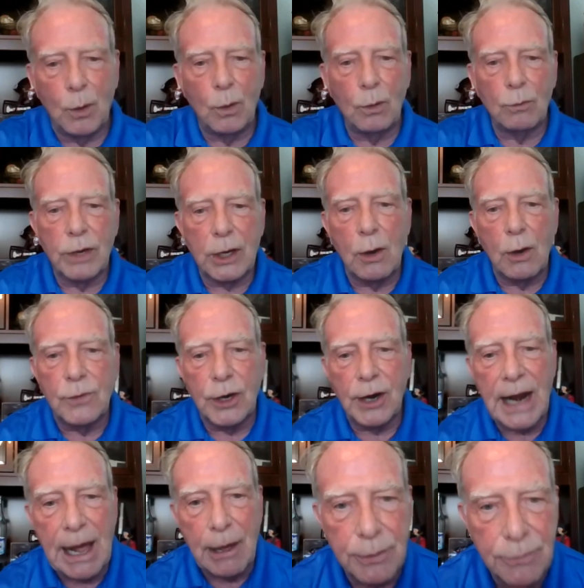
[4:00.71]
pull
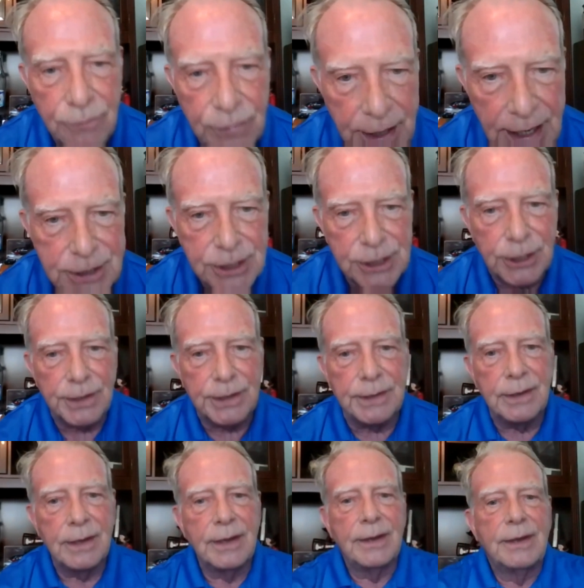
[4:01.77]
Rickover out of the engineering